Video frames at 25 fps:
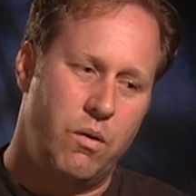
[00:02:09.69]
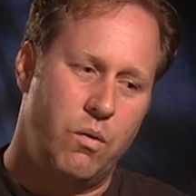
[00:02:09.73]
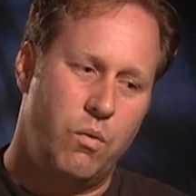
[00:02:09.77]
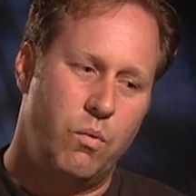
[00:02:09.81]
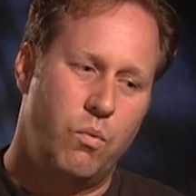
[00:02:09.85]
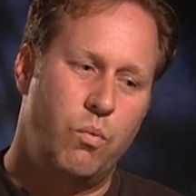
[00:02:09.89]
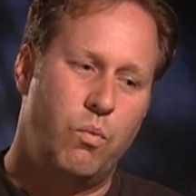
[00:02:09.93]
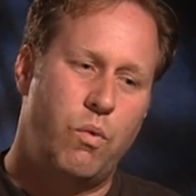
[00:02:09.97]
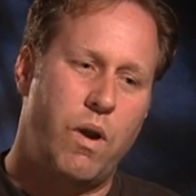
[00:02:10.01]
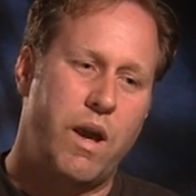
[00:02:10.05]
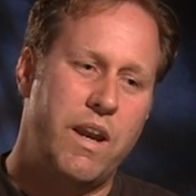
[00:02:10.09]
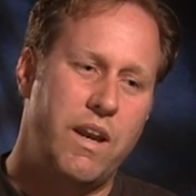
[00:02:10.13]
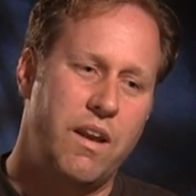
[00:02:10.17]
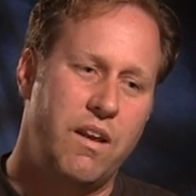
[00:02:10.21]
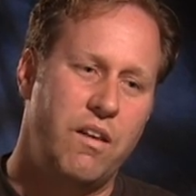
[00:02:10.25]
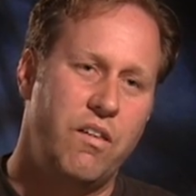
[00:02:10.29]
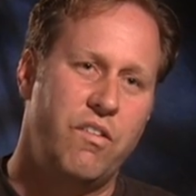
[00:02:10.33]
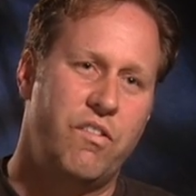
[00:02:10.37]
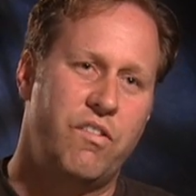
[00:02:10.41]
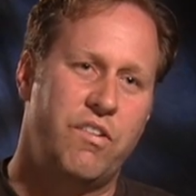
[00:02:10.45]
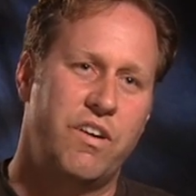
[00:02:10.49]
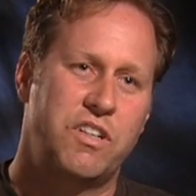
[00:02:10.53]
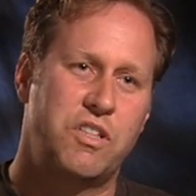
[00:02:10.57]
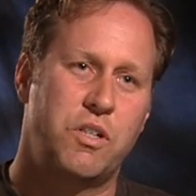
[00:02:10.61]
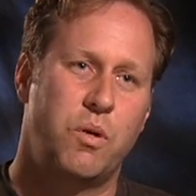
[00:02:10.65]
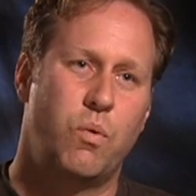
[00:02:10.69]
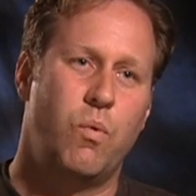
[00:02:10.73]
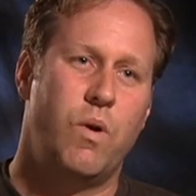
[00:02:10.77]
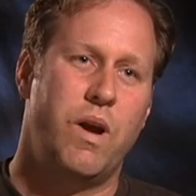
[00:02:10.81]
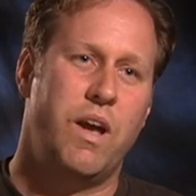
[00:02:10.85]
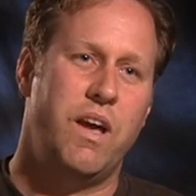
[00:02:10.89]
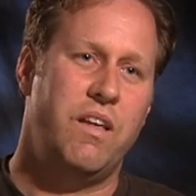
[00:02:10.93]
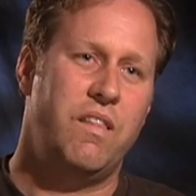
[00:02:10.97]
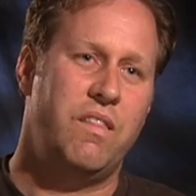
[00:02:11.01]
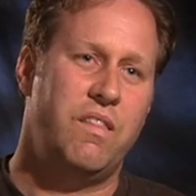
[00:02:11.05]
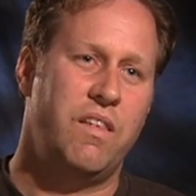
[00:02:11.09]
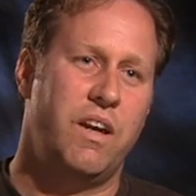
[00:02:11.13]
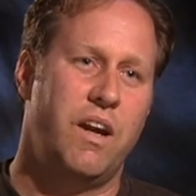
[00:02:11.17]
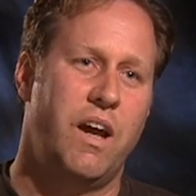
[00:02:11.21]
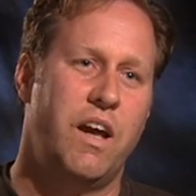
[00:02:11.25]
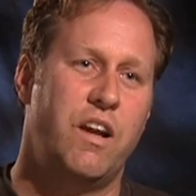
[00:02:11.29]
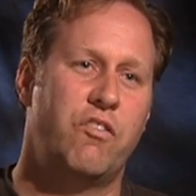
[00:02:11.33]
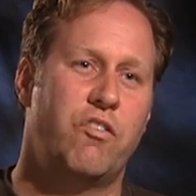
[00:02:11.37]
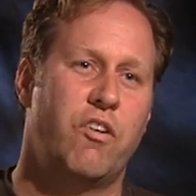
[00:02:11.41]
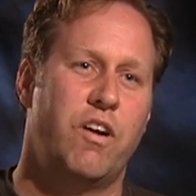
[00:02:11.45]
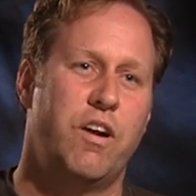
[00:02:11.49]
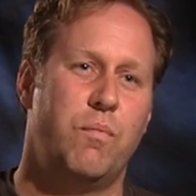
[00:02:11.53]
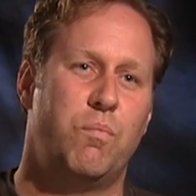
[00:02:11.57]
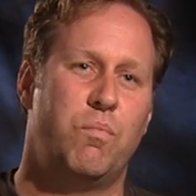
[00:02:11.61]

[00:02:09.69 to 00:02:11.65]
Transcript: write it in such a way that I try